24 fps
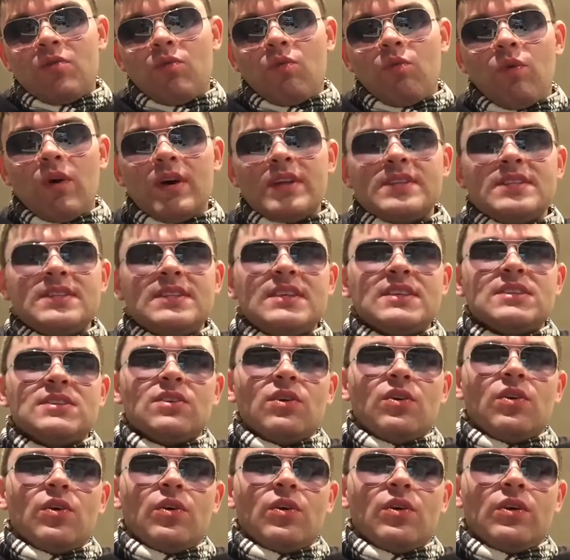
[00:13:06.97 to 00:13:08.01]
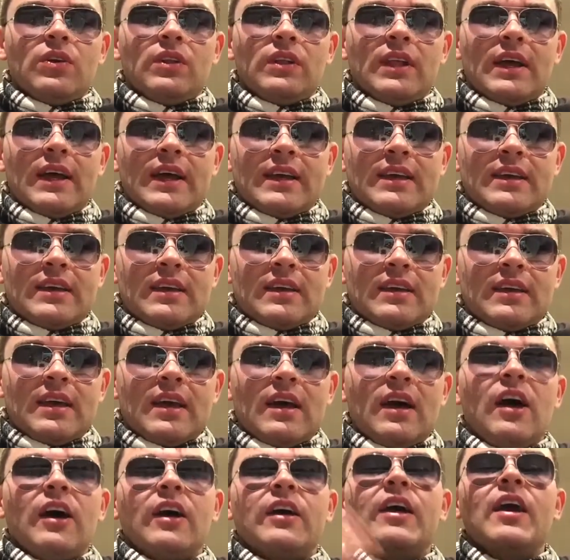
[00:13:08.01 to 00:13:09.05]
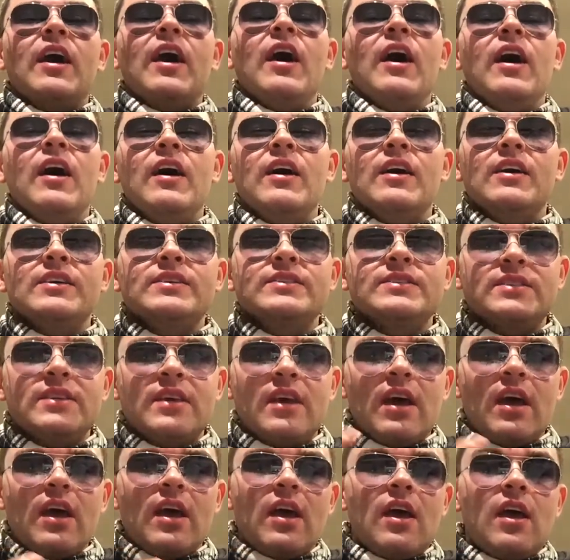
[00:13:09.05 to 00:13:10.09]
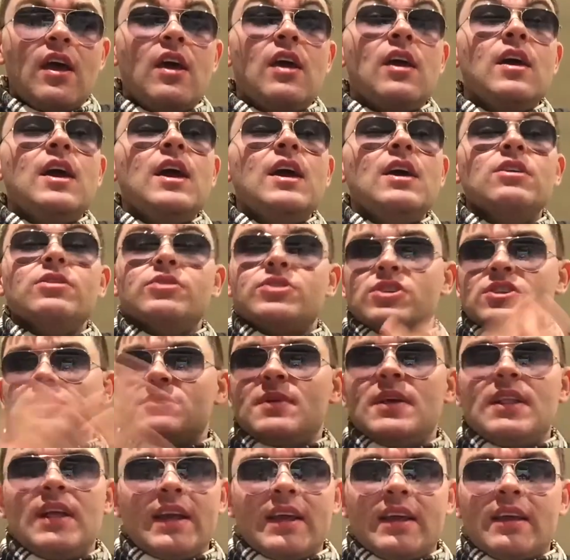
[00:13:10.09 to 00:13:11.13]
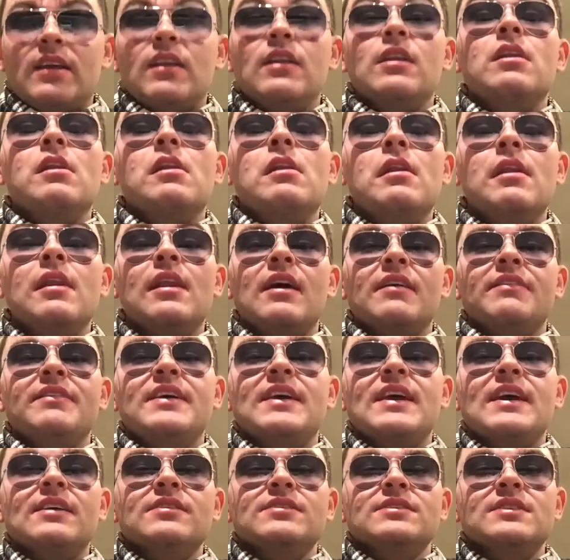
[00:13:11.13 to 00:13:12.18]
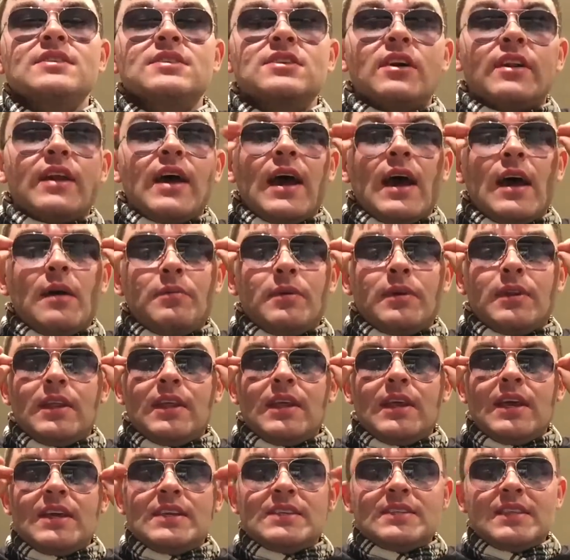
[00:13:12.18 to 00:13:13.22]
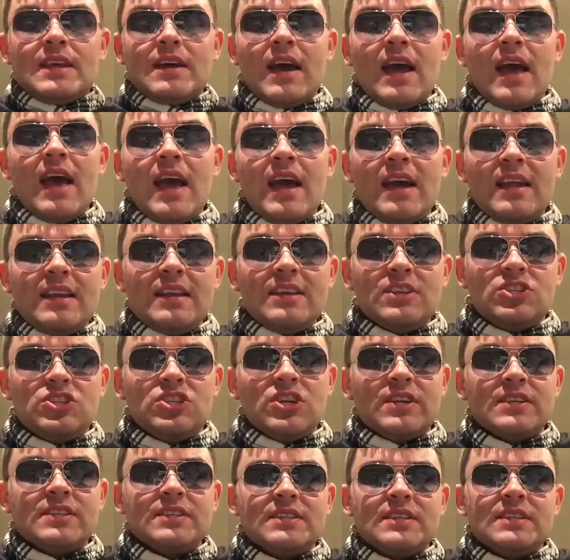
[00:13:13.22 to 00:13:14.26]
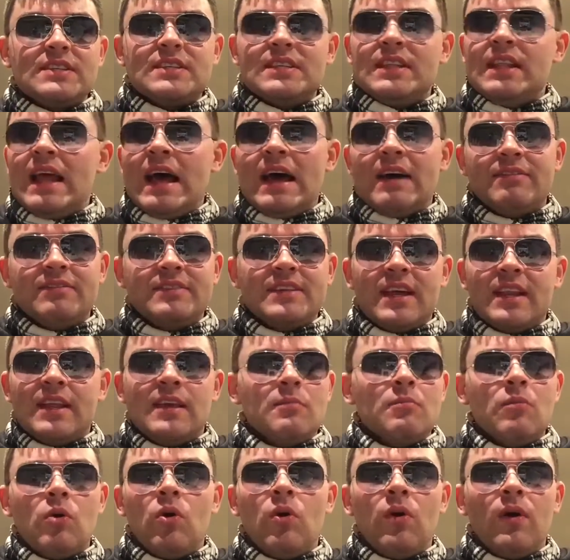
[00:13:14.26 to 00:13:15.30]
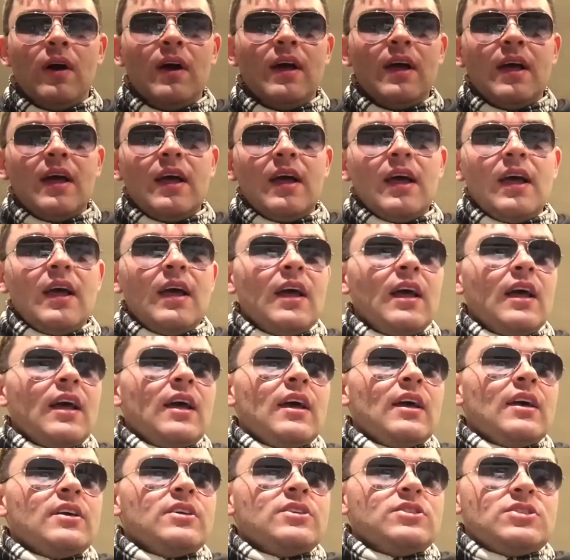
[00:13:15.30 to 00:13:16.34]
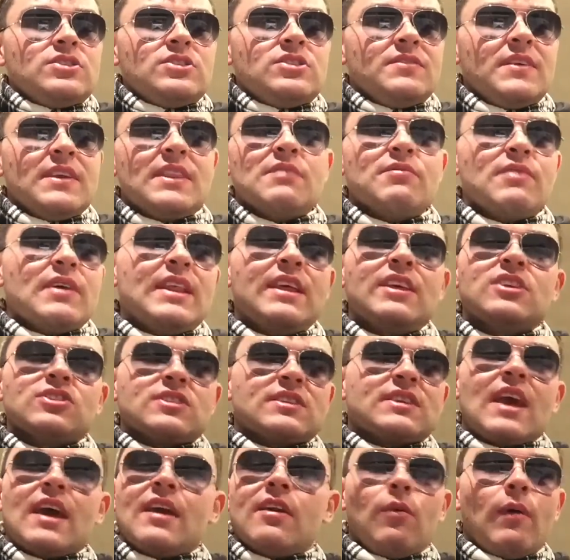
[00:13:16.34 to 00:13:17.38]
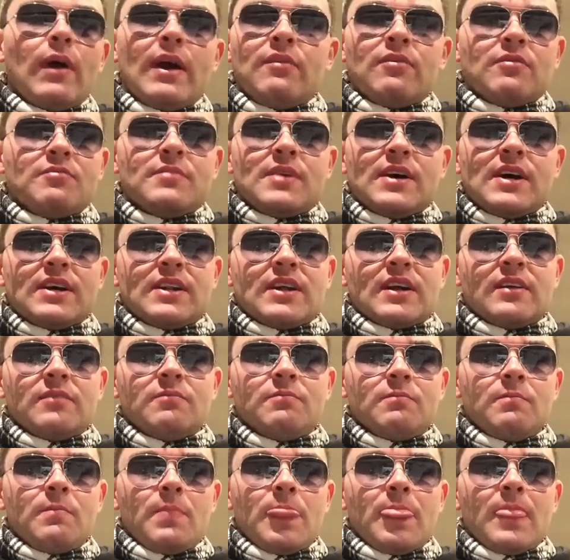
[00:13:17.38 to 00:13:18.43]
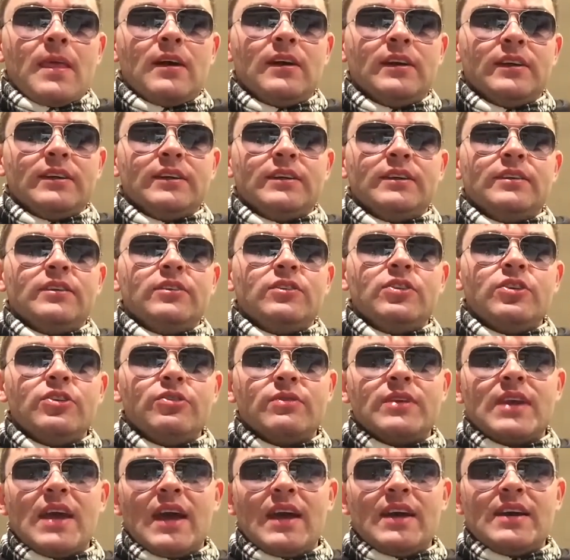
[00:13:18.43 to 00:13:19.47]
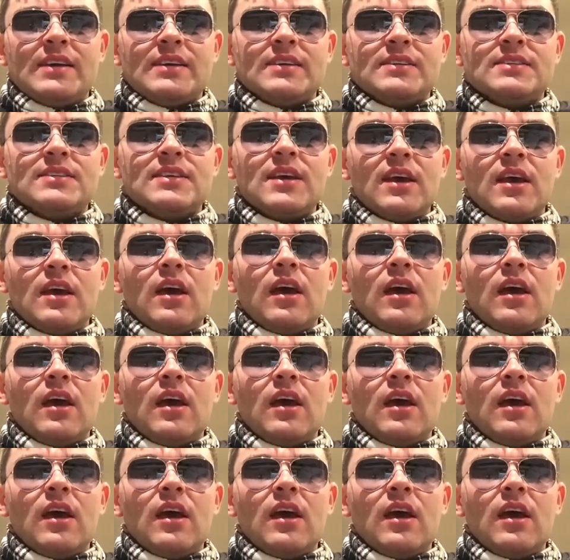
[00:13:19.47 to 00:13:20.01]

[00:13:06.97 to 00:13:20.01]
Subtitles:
Once this all, like, occurs, it'll just be like, nothing else is going to happen. Is there any justice left anymore? Do you think they're really just getting away with murder? Who cares?